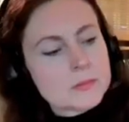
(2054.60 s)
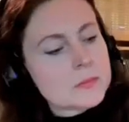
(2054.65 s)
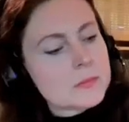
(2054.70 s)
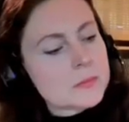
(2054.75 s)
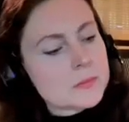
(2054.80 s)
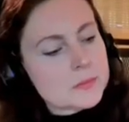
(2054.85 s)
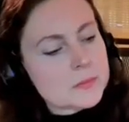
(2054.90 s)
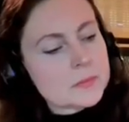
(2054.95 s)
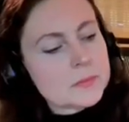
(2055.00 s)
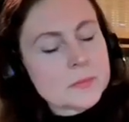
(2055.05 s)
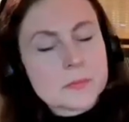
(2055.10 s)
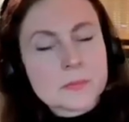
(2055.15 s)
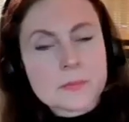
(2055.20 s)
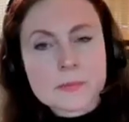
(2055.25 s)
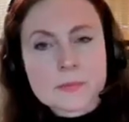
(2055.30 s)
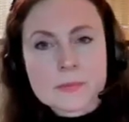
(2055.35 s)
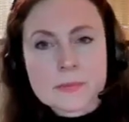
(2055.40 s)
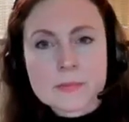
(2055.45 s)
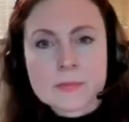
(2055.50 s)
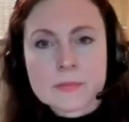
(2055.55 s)

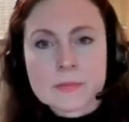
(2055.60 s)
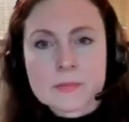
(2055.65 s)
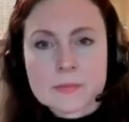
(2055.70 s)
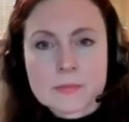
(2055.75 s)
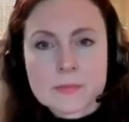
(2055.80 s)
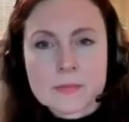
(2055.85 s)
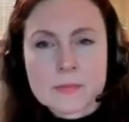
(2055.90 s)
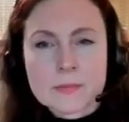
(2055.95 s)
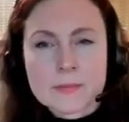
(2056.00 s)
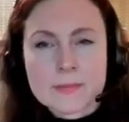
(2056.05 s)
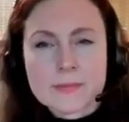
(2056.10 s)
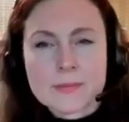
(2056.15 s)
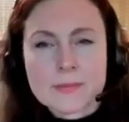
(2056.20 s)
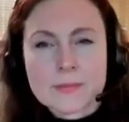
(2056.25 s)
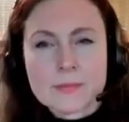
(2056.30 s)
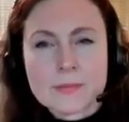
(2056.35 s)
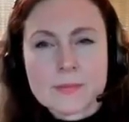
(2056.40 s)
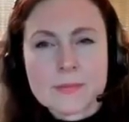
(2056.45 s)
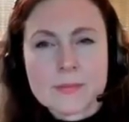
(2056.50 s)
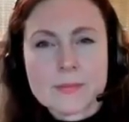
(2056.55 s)

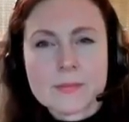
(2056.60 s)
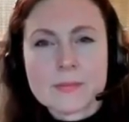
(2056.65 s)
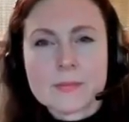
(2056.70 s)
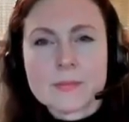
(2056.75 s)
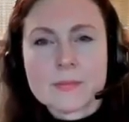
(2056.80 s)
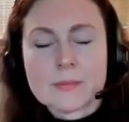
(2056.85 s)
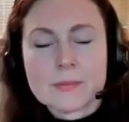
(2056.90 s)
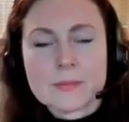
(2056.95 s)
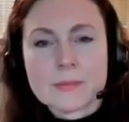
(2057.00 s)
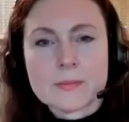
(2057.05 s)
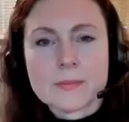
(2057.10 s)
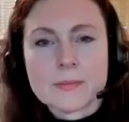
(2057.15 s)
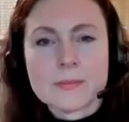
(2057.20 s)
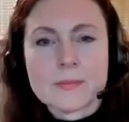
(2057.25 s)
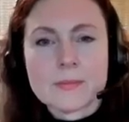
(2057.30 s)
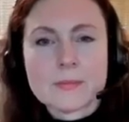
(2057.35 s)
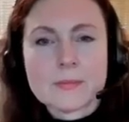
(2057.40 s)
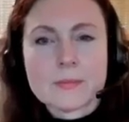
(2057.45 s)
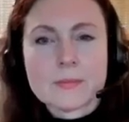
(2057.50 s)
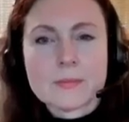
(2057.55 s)

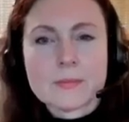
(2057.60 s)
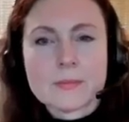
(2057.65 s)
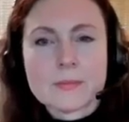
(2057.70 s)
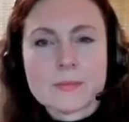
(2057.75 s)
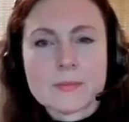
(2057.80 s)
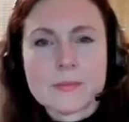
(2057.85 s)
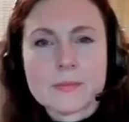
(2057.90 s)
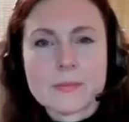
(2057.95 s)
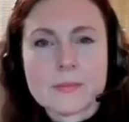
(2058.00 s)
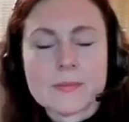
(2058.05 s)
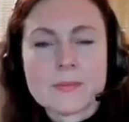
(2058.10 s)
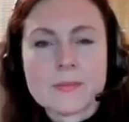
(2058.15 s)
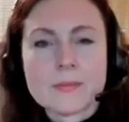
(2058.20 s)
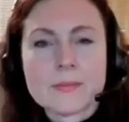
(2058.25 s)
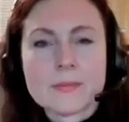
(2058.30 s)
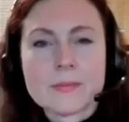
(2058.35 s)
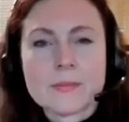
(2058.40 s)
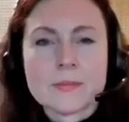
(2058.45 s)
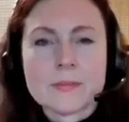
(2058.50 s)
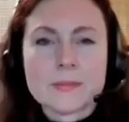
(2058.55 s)

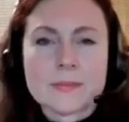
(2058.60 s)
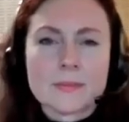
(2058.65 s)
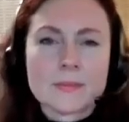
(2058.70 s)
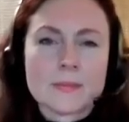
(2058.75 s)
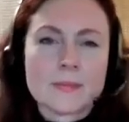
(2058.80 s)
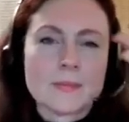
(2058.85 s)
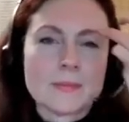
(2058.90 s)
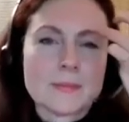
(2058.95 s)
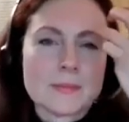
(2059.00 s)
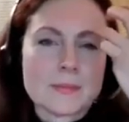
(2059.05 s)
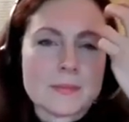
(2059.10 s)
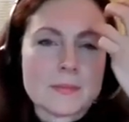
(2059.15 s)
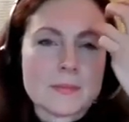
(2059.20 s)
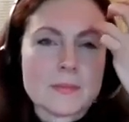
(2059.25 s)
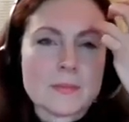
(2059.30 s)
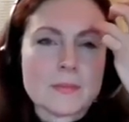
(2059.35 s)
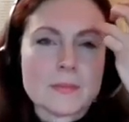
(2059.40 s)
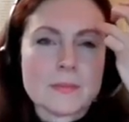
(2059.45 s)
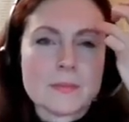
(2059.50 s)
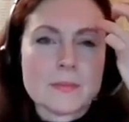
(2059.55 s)

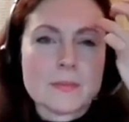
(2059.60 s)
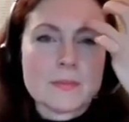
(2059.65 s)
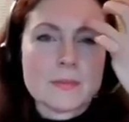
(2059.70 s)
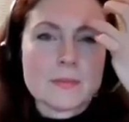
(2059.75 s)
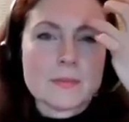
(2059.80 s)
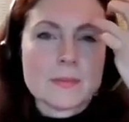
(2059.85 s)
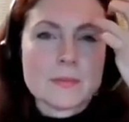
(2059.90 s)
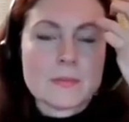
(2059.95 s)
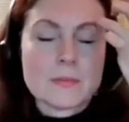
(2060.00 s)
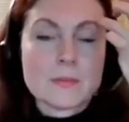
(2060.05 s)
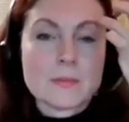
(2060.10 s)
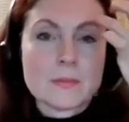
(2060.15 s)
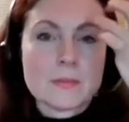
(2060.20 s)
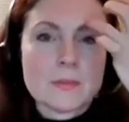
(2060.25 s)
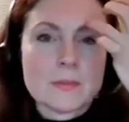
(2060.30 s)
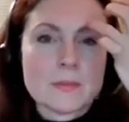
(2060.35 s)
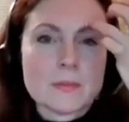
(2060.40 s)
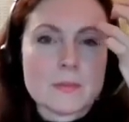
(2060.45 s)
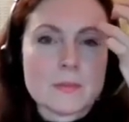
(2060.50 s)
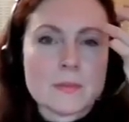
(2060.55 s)

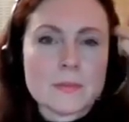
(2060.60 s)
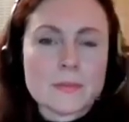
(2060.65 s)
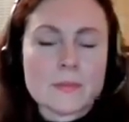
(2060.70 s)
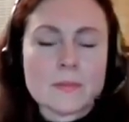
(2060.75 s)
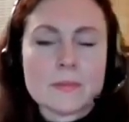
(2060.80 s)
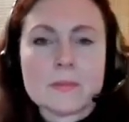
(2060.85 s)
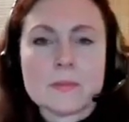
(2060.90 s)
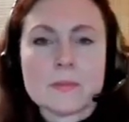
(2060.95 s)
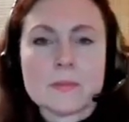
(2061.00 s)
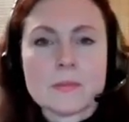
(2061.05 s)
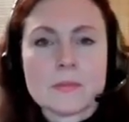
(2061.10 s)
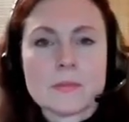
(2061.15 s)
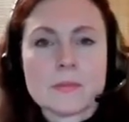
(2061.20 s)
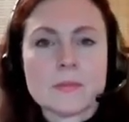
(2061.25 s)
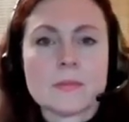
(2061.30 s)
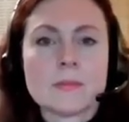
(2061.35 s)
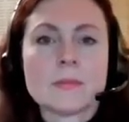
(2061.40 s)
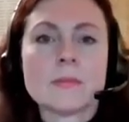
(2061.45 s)
[no speech]